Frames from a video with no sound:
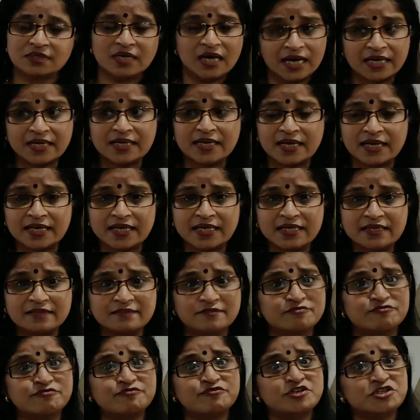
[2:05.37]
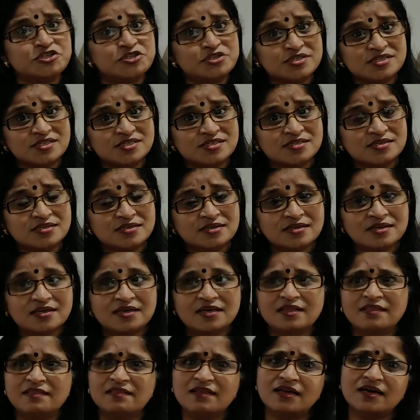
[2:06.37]
Unlike the fishes,
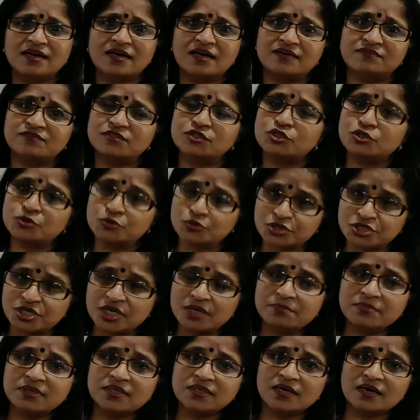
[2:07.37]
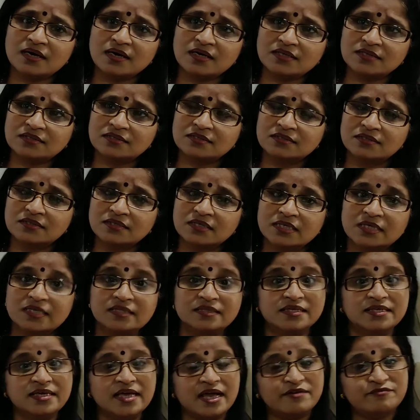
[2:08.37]
they have a two-chambered heart.
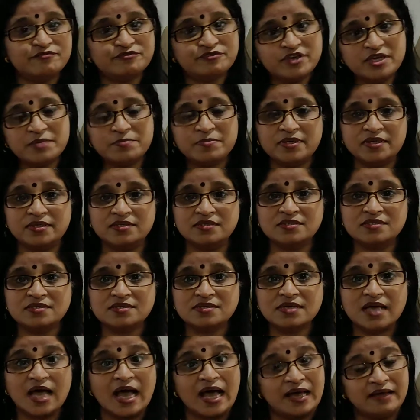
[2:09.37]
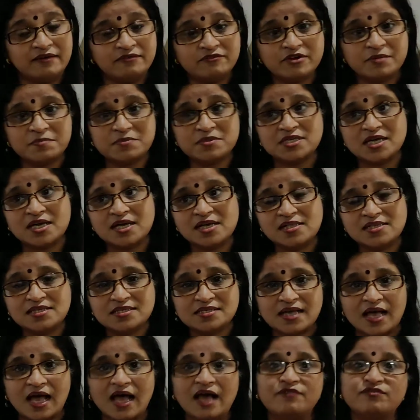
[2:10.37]
The amphibians and
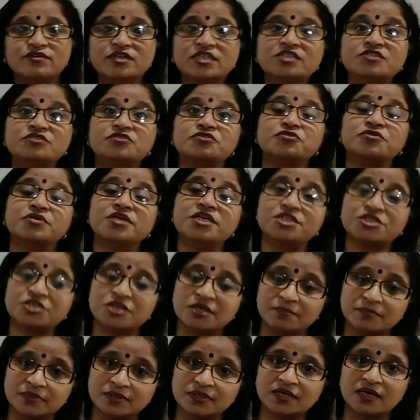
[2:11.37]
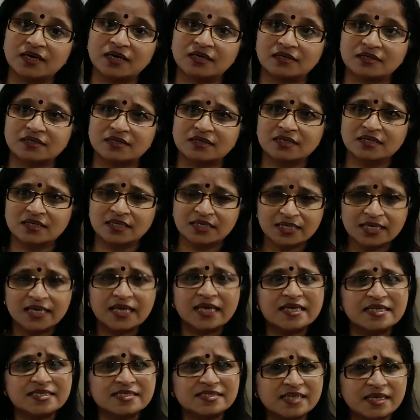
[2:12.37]
reptiles have a three-chambered heart,
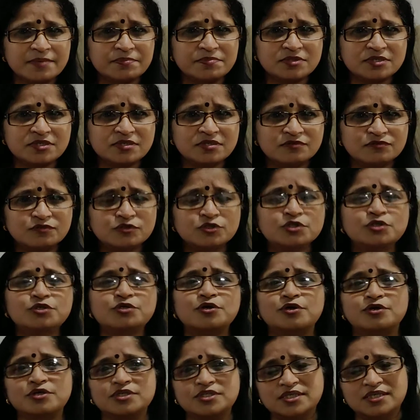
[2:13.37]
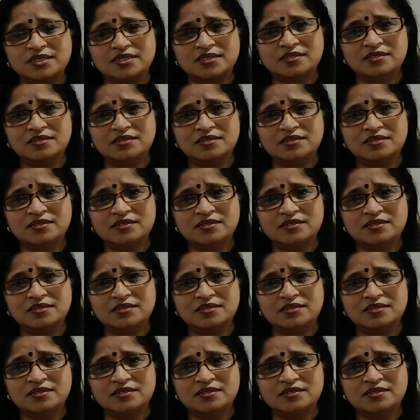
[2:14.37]
except for the crocodile.